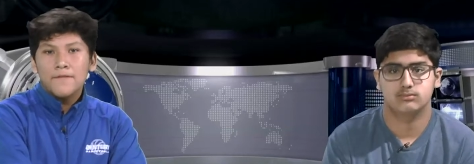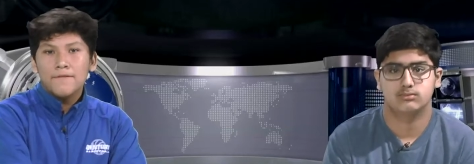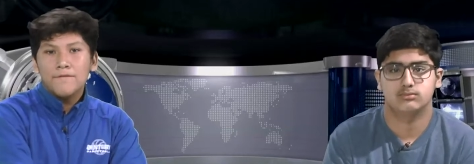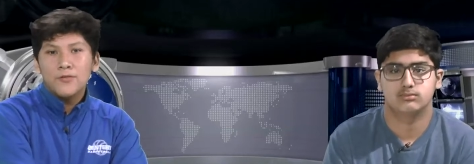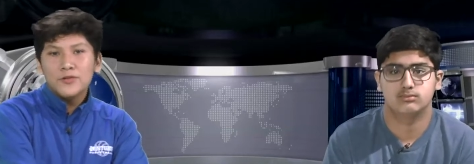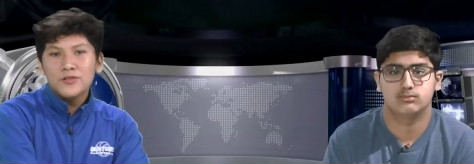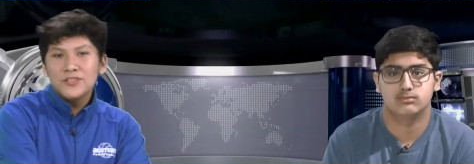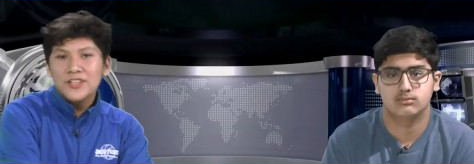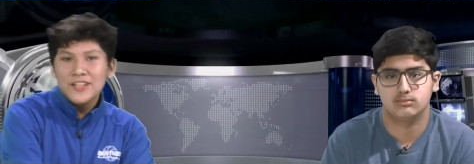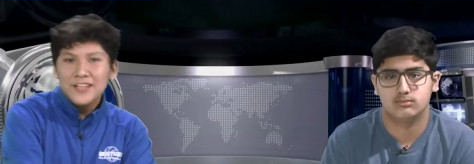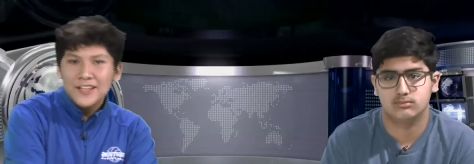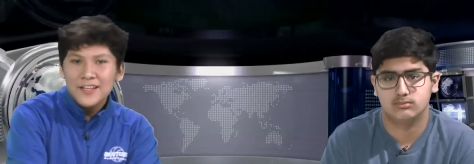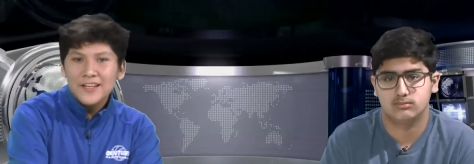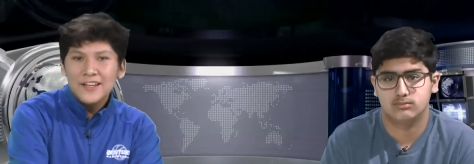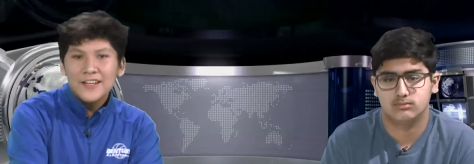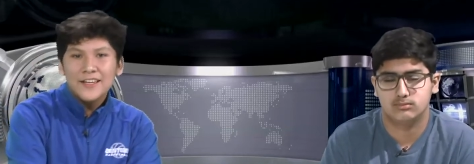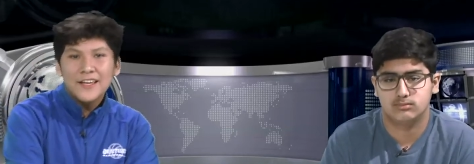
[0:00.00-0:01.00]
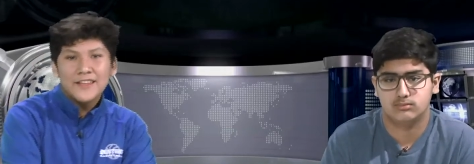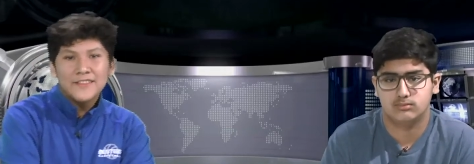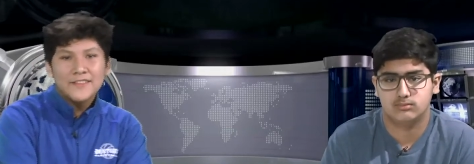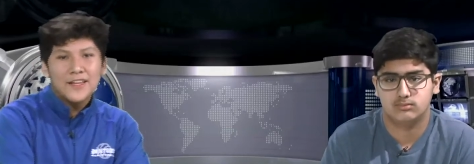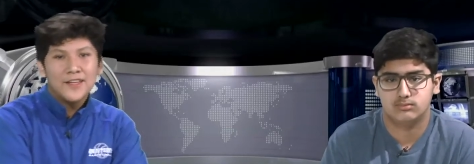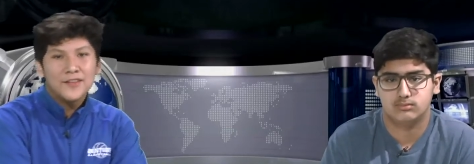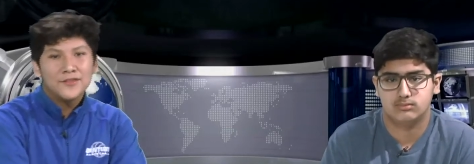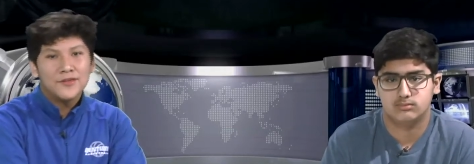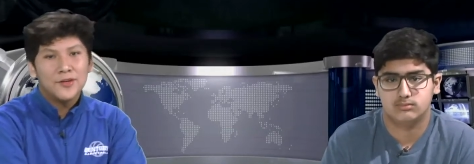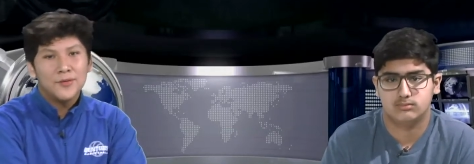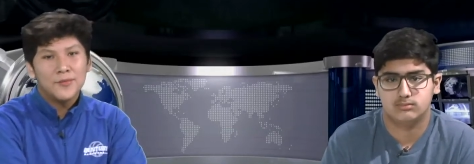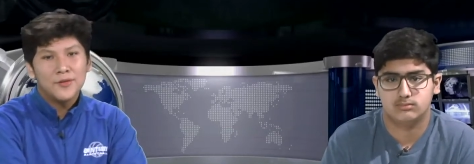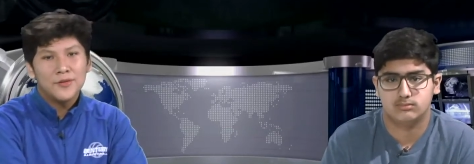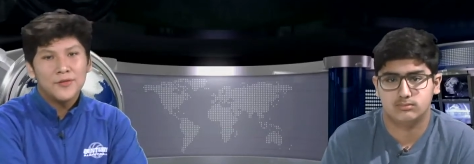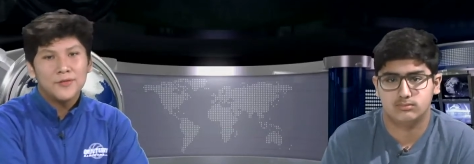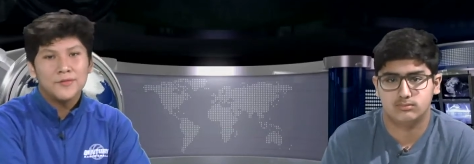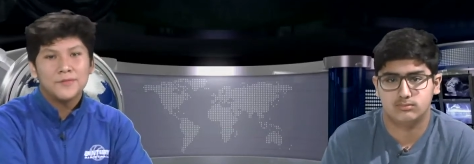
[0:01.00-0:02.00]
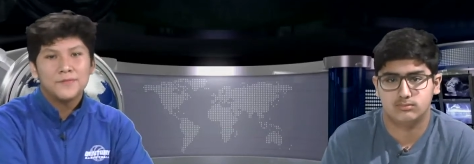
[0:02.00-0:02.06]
Speaker 1: Unfortunately, they didn't get that W.